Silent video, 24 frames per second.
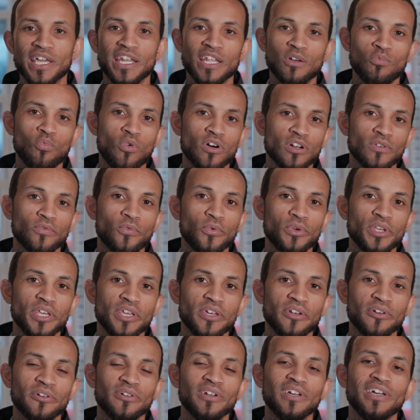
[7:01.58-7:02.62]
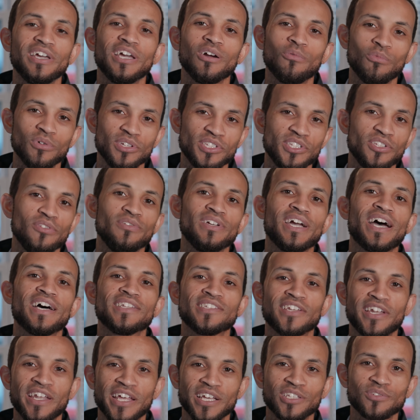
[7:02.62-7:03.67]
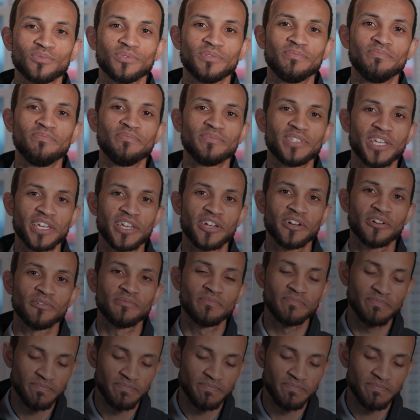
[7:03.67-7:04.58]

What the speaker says: and a wonderful year. And we'll see you guys in the next one. Take care.